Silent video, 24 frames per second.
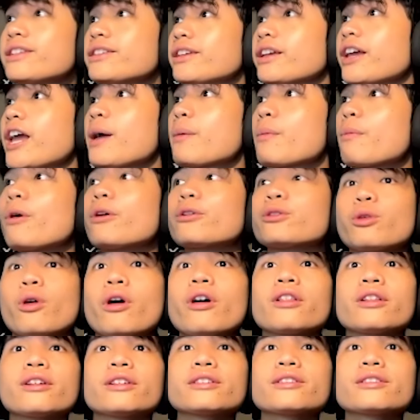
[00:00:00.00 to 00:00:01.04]
a game about
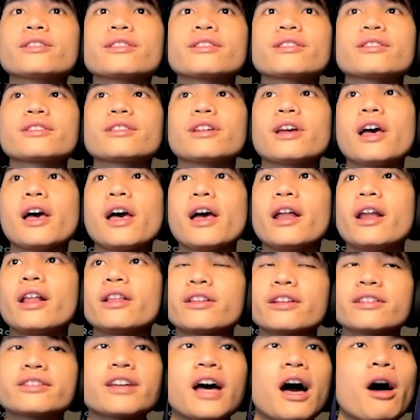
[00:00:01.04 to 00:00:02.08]
toilets. And it's
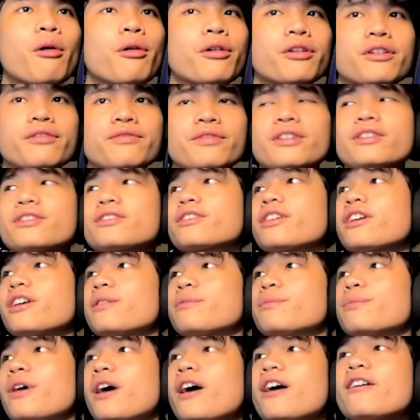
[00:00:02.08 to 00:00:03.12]
a tower defense
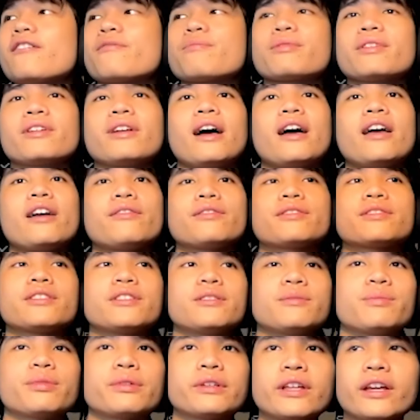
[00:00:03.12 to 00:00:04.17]
game. I have played, I have
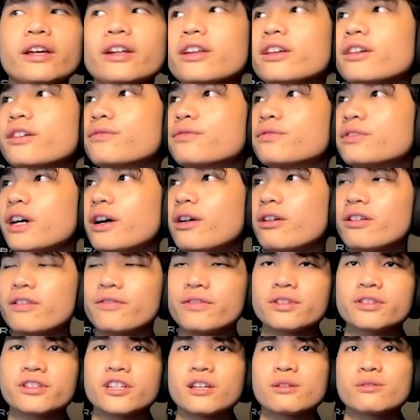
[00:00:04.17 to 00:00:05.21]
seen plenty of tower
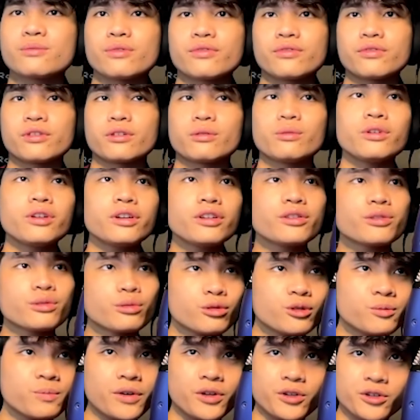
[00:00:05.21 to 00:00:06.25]
defense games before. What is so
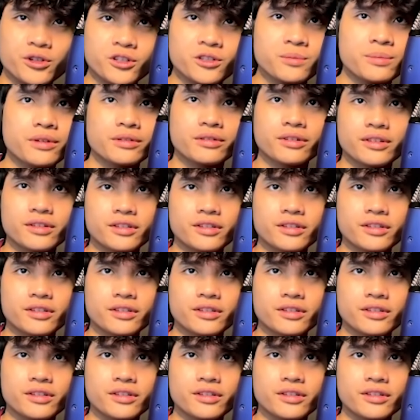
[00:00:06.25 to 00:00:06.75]
special about this